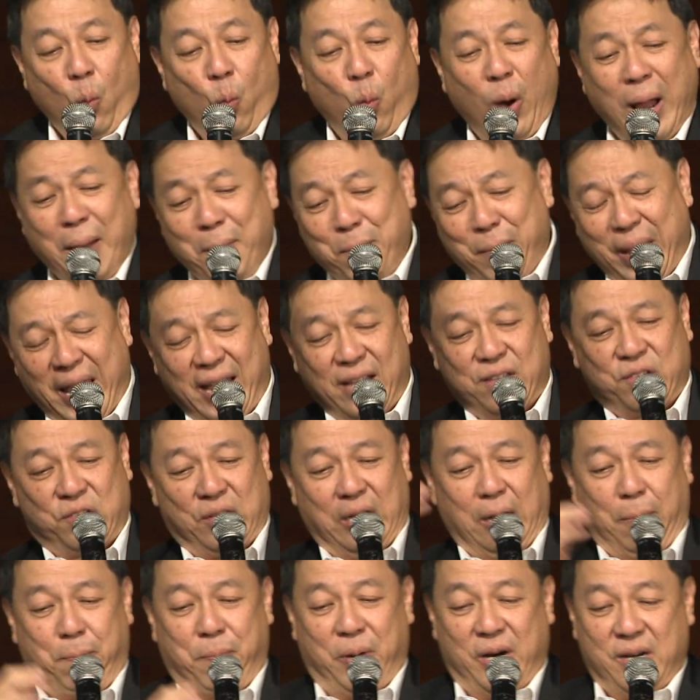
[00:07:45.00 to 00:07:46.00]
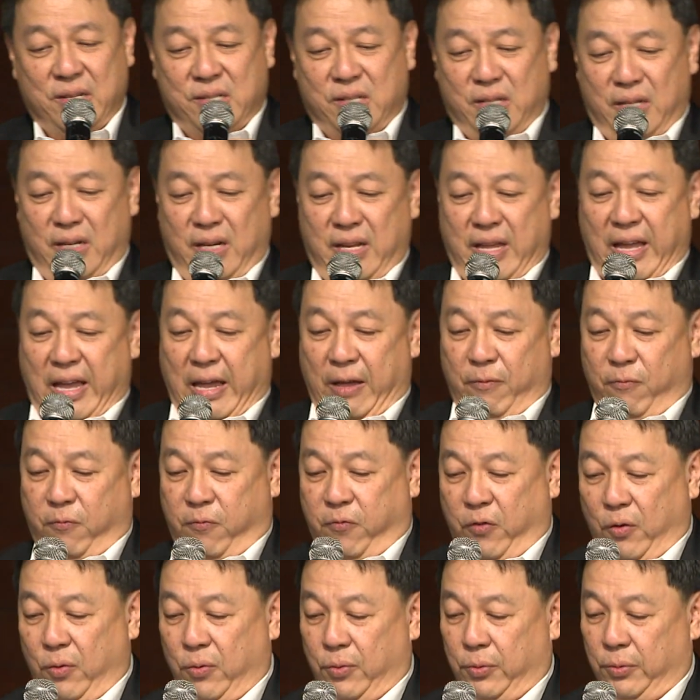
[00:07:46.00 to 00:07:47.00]
What makes a person a
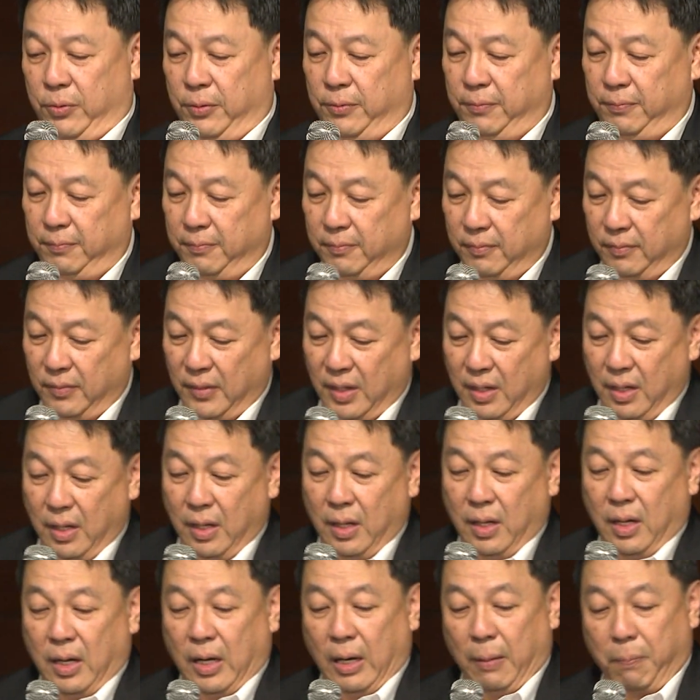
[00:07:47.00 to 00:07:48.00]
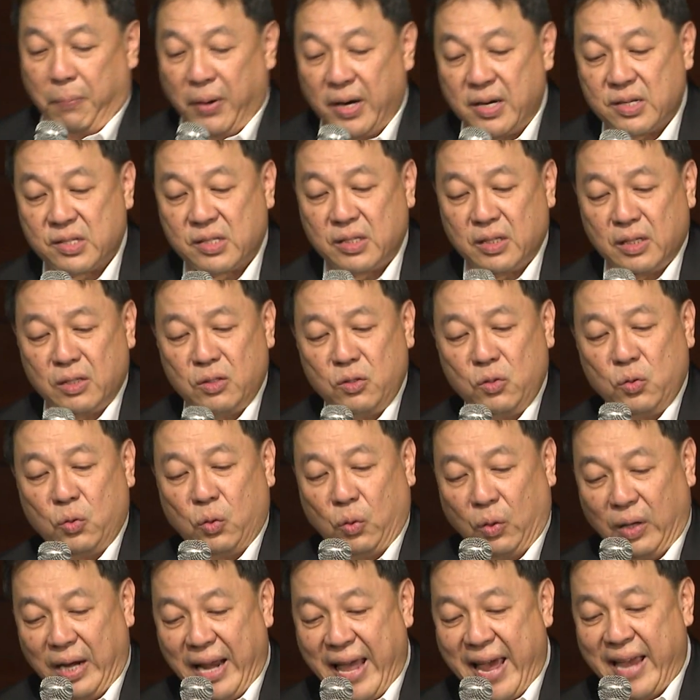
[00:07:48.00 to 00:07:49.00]
fool? A person
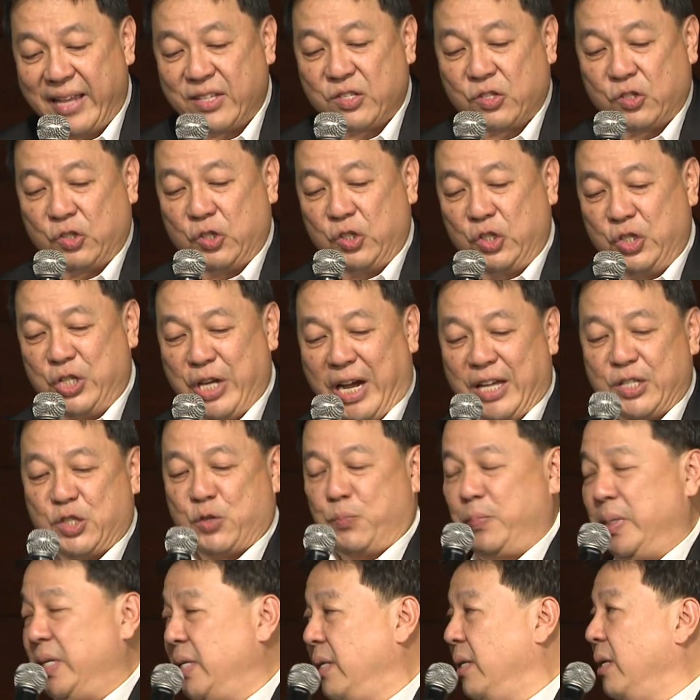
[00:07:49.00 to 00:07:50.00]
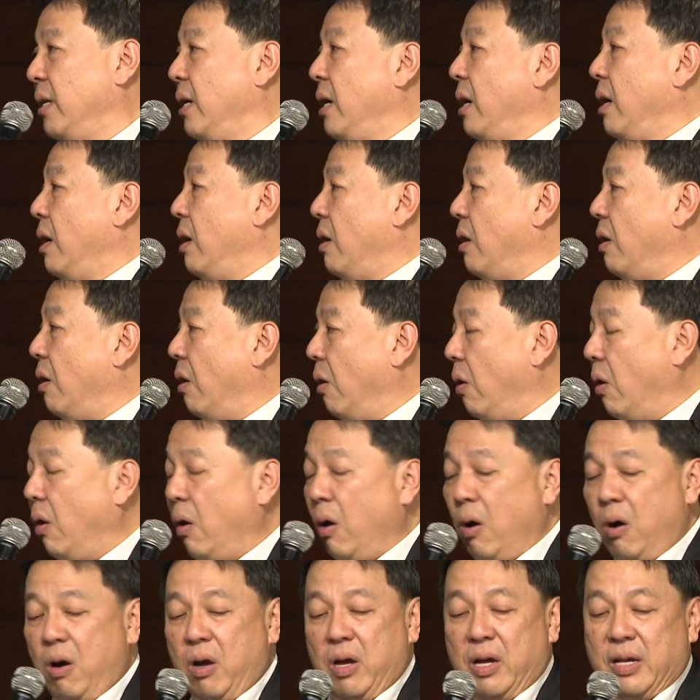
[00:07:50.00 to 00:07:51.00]
who lacks judgment
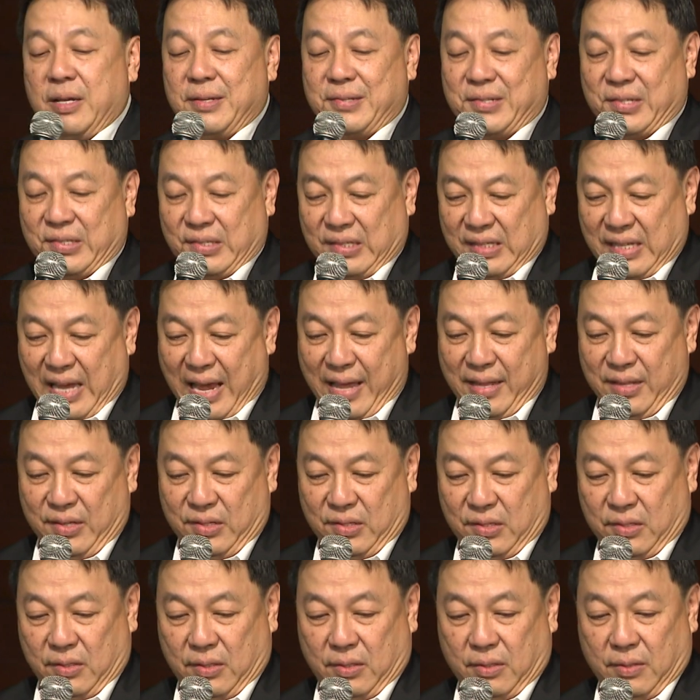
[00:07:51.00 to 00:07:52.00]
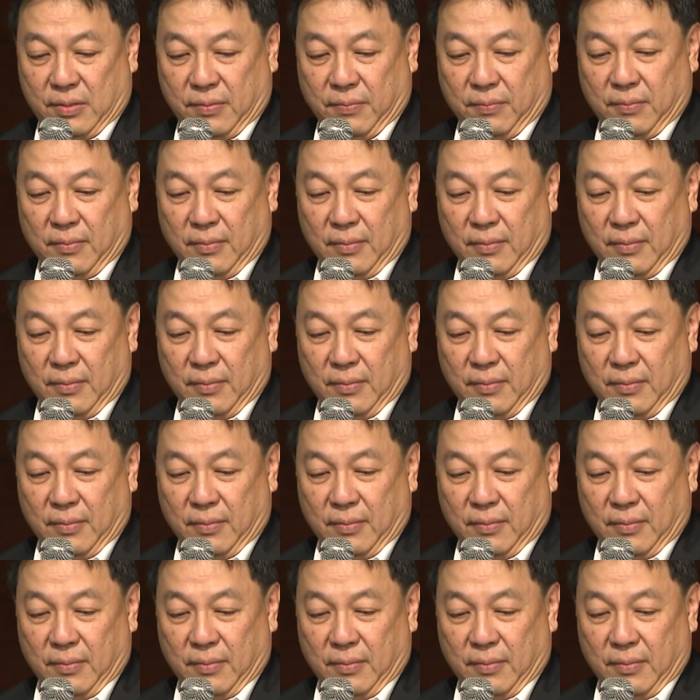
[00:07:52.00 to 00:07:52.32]
or sense.